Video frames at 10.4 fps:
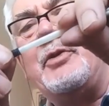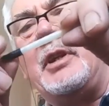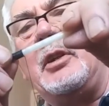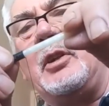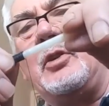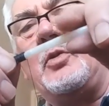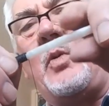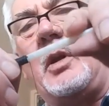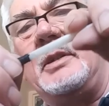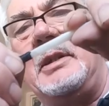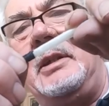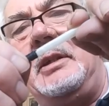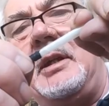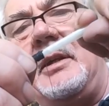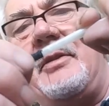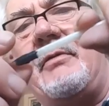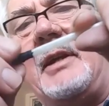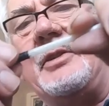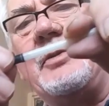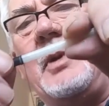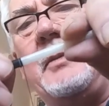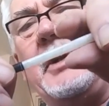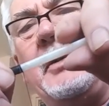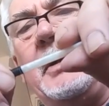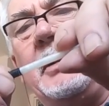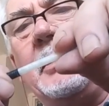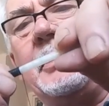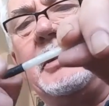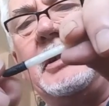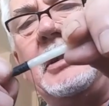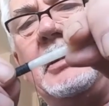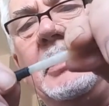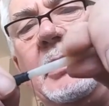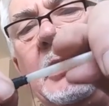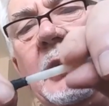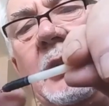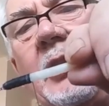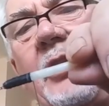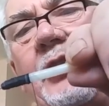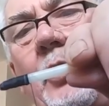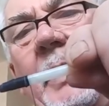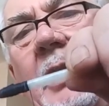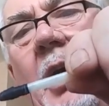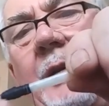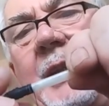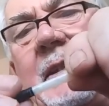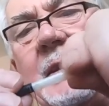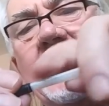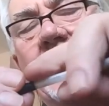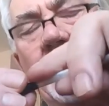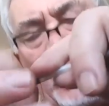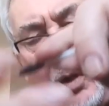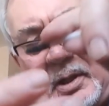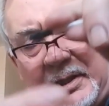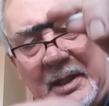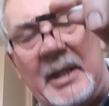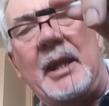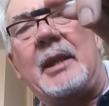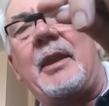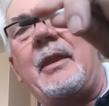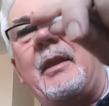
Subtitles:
using a good quality thread as well, by the way. Not sewing cotton. This is a good quality thick